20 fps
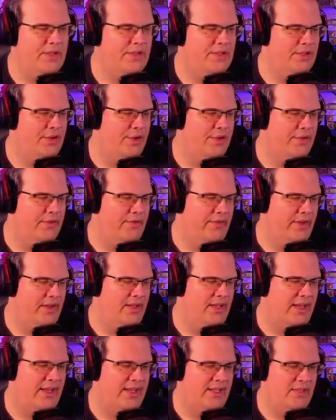So the
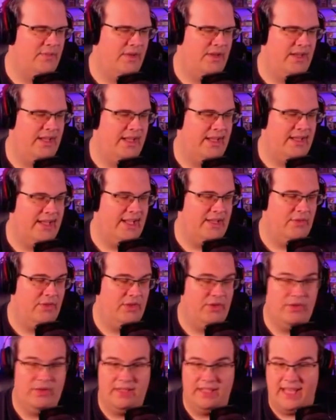villain and each minion engaged
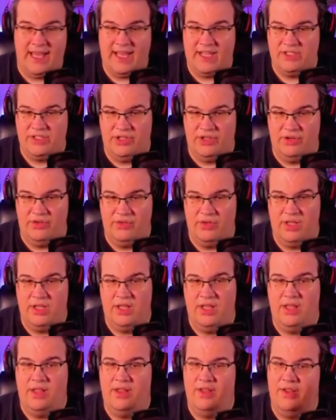with you attacks you.
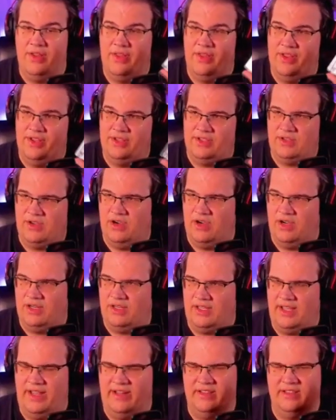This
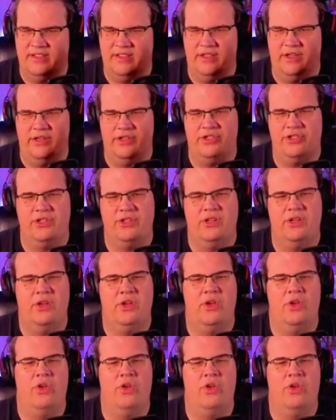card gains surge.